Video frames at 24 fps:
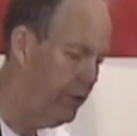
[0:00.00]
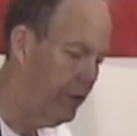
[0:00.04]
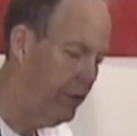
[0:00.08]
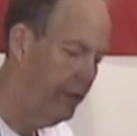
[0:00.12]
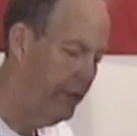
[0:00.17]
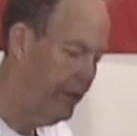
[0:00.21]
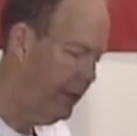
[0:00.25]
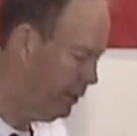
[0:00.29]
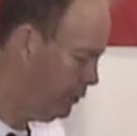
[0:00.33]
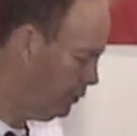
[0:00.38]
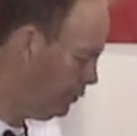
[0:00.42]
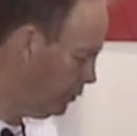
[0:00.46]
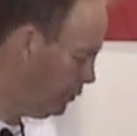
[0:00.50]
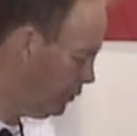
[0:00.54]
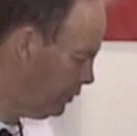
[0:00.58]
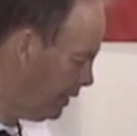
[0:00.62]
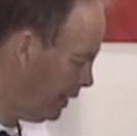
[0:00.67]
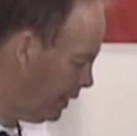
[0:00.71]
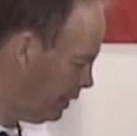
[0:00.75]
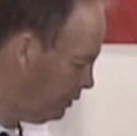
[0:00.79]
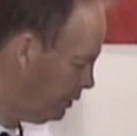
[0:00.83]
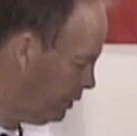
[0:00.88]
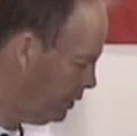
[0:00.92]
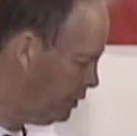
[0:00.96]
connectors
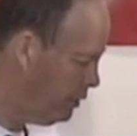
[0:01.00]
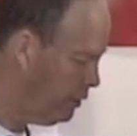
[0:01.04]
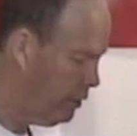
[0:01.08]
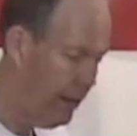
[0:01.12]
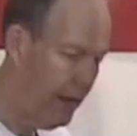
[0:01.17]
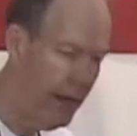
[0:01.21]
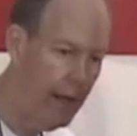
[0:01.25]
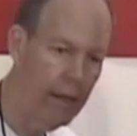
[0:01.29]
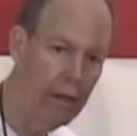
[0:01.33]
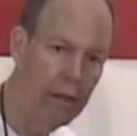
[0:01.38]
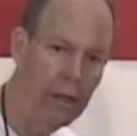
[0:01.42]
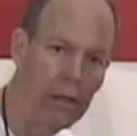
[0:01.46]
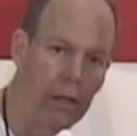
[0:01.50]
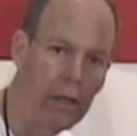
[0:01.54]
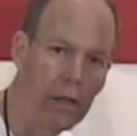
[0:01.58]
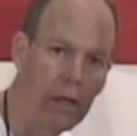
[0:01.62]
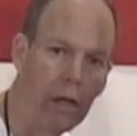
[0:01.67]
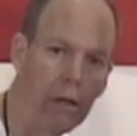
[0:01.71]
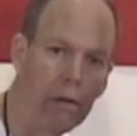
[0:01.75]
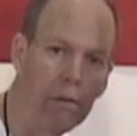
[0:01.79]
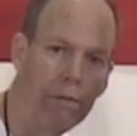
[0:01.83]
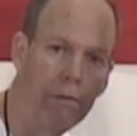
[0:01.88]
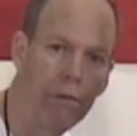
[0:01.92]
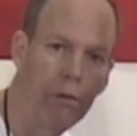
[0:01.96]
down here at
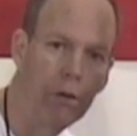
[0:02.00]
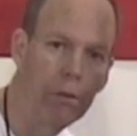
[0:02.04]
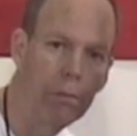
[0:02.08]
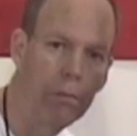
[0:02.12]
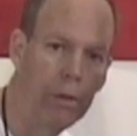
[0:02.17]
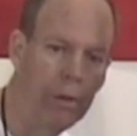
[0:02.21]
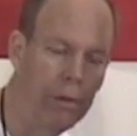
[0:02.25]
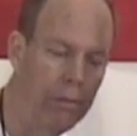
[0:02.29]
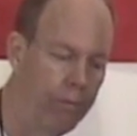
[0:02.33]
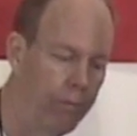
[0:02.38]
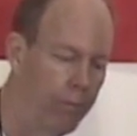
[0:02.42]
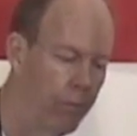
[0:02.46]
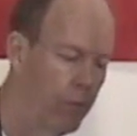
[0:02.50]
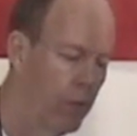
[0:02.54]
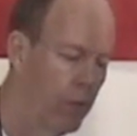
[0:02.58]
the footman.